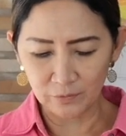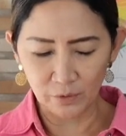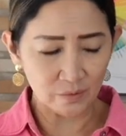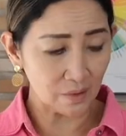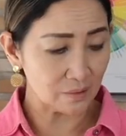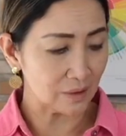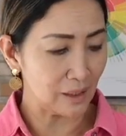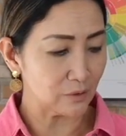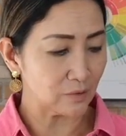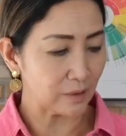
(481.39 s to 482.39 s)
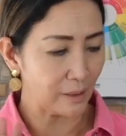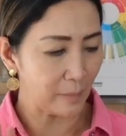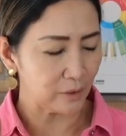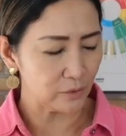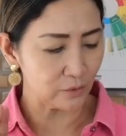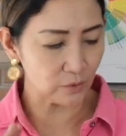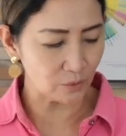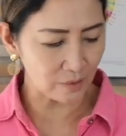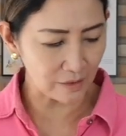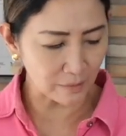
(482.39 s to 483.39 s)
For 16-ounce cup, I use 2
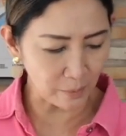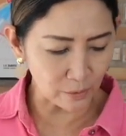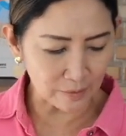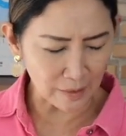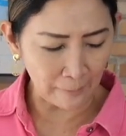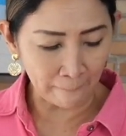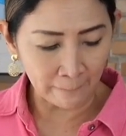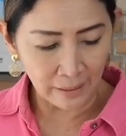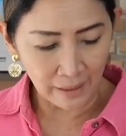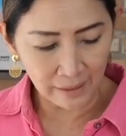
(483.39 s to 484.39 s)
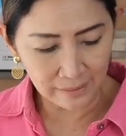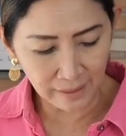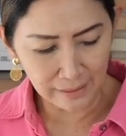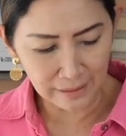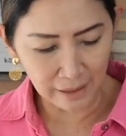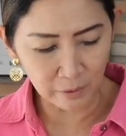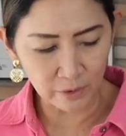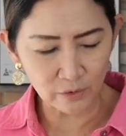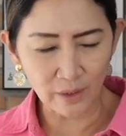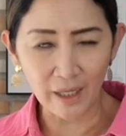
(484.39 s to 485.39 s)
teaspoons. And then I'm
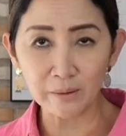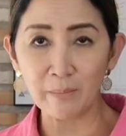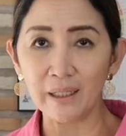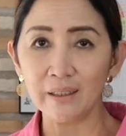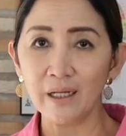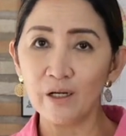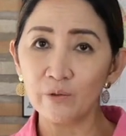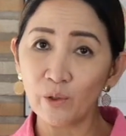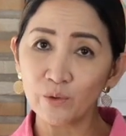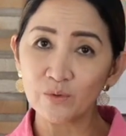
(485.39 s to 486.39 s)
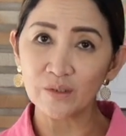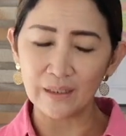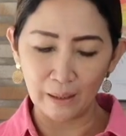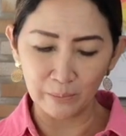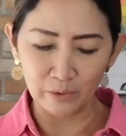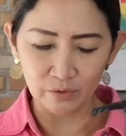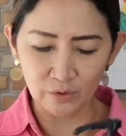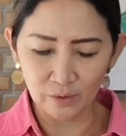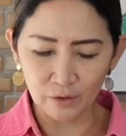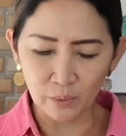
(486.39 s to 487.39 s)
going to add my roasted almonds.
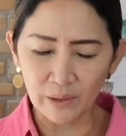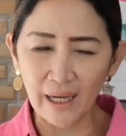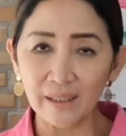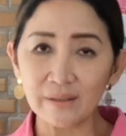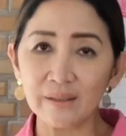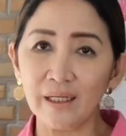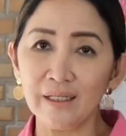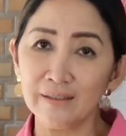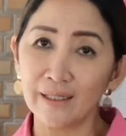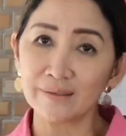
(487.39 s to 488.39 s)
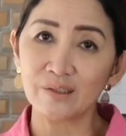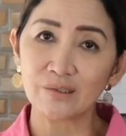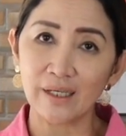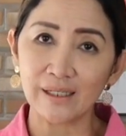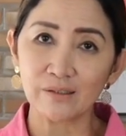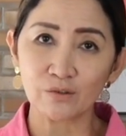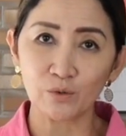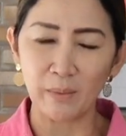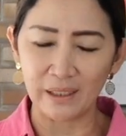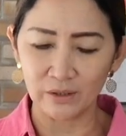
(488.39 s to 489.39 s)
So this will add a nutty taste to
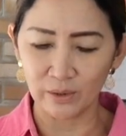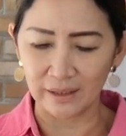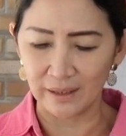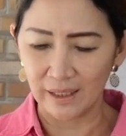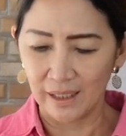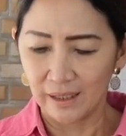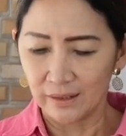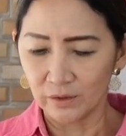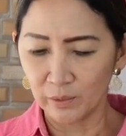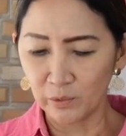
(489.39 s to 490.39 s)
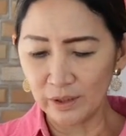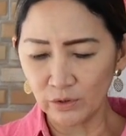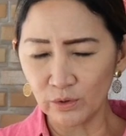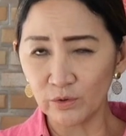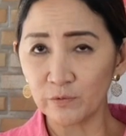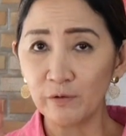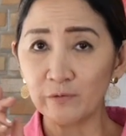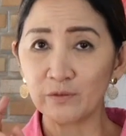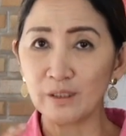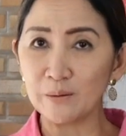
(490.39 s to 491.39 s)
my drink. So I'm going to use
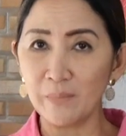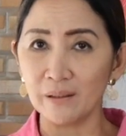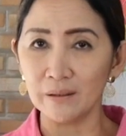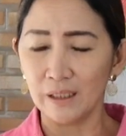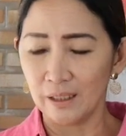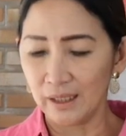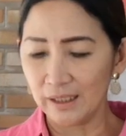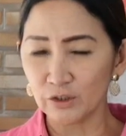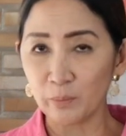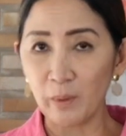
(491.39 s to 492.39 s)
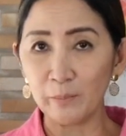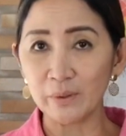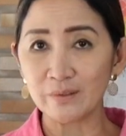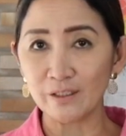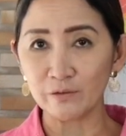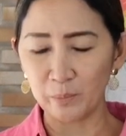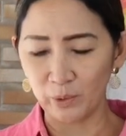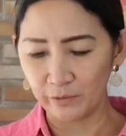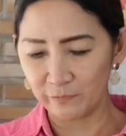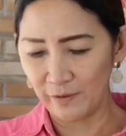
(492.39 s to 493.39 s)
15 ml. Each pump is
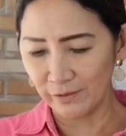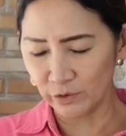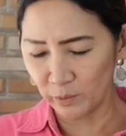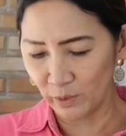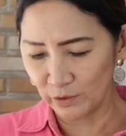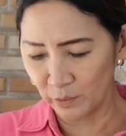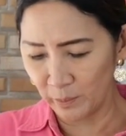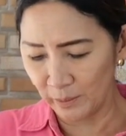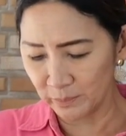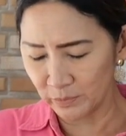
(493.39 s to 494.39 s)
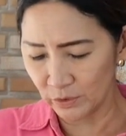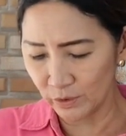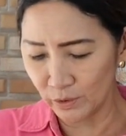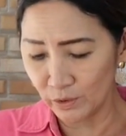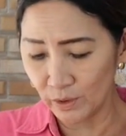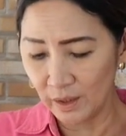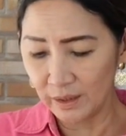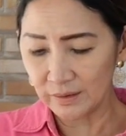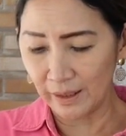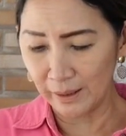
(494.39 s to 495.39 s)
7.5, so I'm going to pump 2
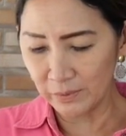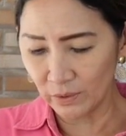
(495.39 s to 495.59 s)
times.